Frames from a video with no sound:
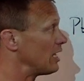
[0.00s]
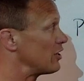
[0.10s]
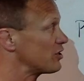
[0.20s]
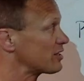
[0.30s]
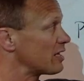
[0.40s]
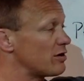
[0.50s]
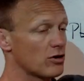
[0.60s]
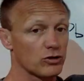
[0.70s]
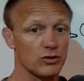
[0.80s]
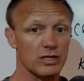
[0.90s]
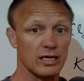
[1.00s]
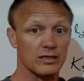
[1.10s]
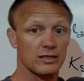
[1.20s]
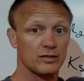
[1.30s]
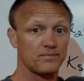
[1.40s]
it's just going to be those two
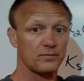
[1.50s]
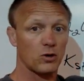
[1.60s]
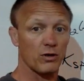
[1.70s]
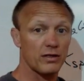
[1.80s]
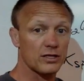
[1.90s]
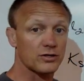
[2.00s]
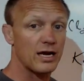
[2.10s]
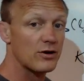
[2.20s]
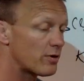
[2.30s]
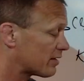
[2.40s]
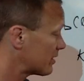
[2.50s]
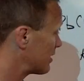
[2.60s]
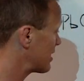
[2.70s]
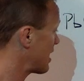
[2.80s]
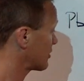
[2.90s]
things. The only things that are aqueous and
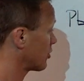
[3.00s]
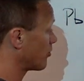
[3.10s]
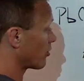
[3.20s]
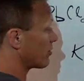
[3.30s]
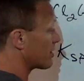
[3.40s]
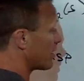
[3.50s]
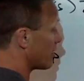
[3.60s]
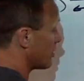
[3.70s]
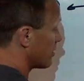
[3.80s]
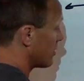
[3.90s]
gas are part of the K